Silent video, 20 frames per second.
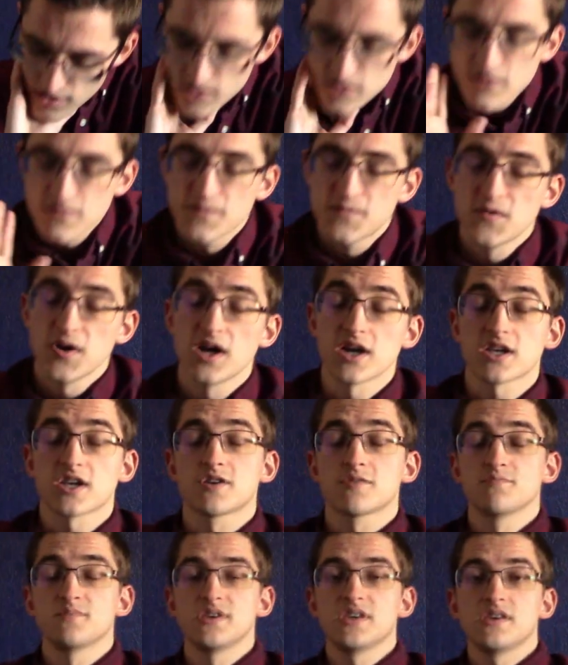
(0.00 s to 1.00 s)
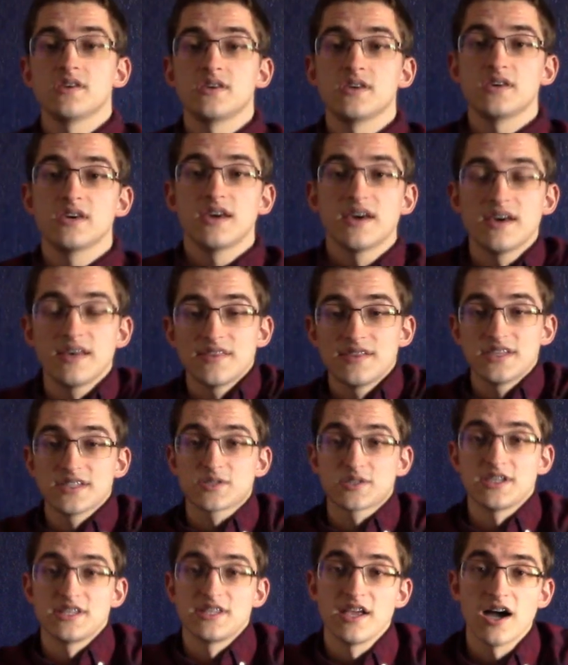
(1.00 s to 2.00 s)
fuck me,
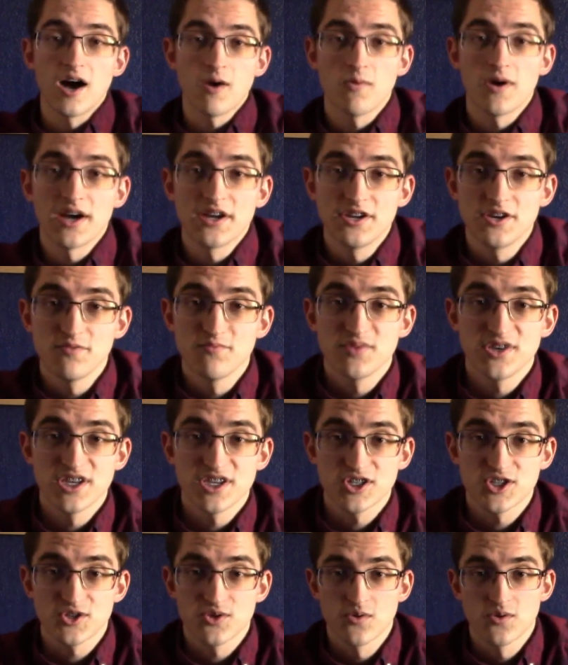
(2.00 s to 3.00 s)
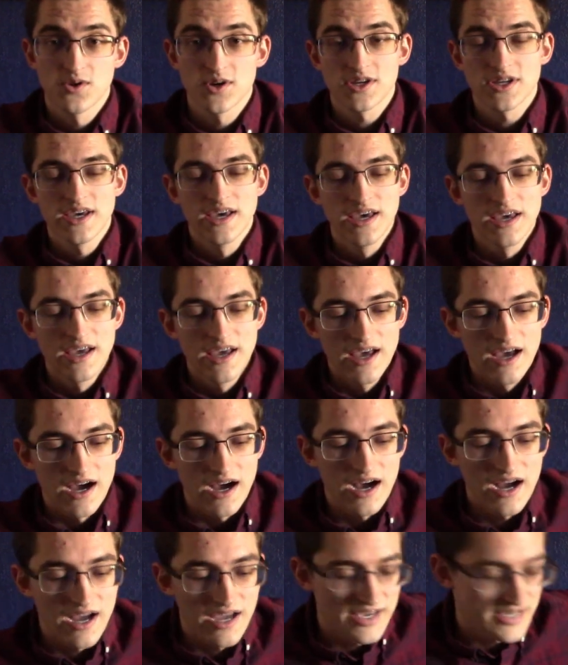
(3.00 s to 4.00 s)
this did not wind up being short.
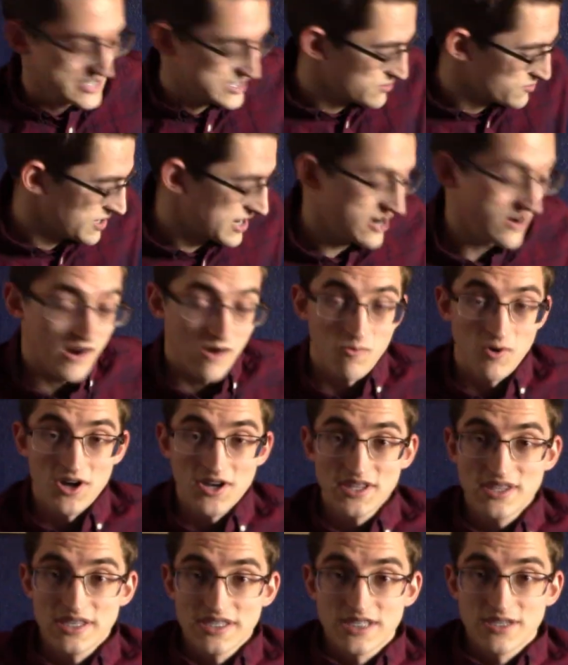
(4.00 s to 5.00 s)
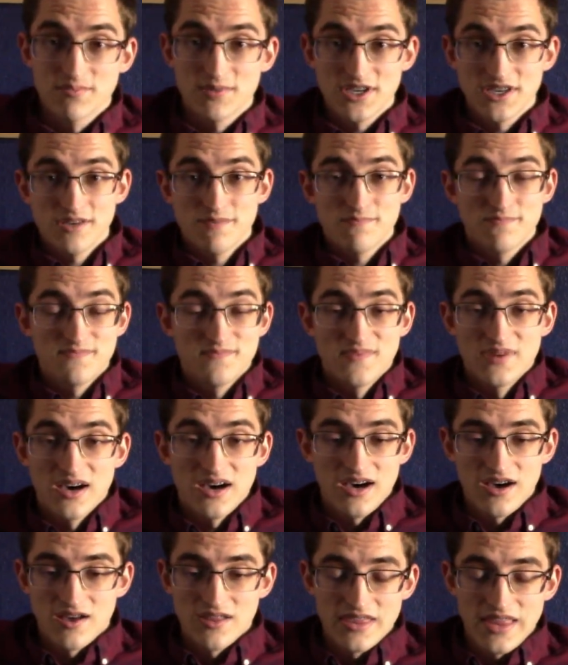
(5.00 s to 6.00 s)
I swear I wanted this to be,
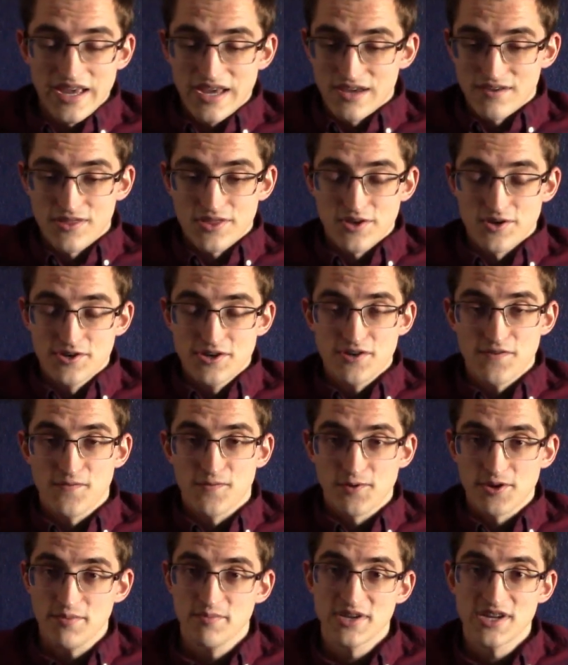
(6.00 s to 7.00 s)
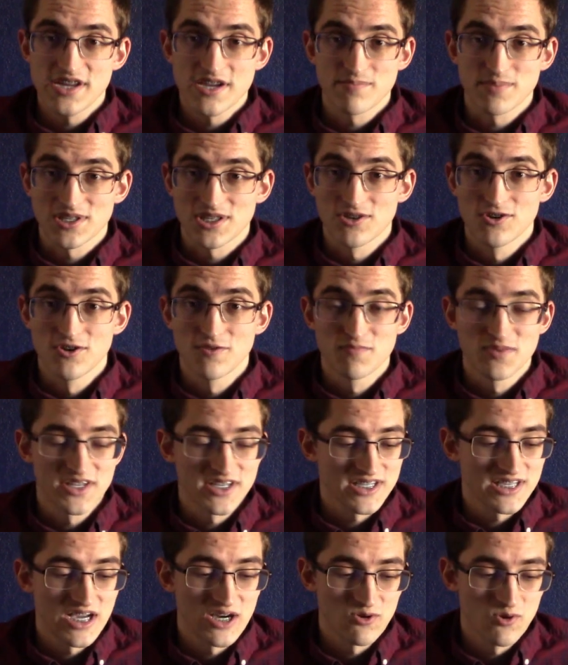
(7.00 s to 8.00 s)
like a 30 or 40 minute episode, but
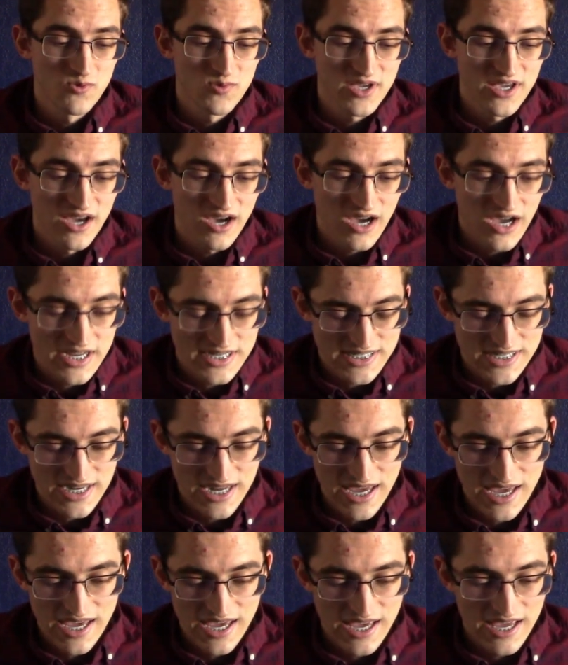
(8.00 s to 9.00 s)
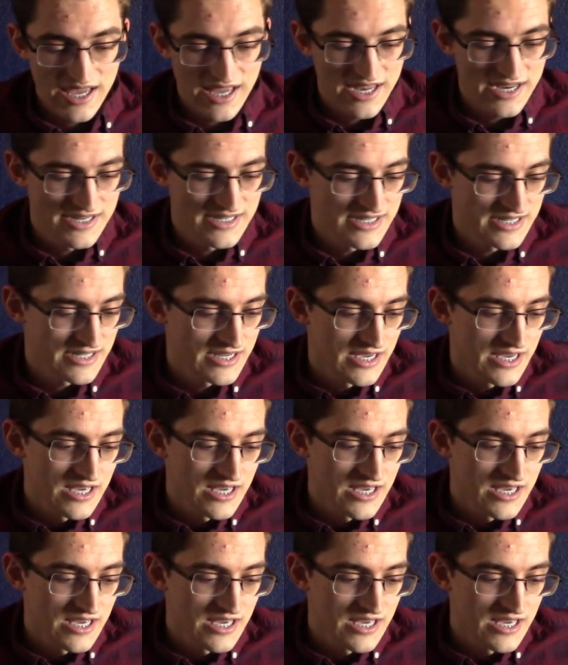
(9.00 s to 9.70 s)
that's not what we got, and,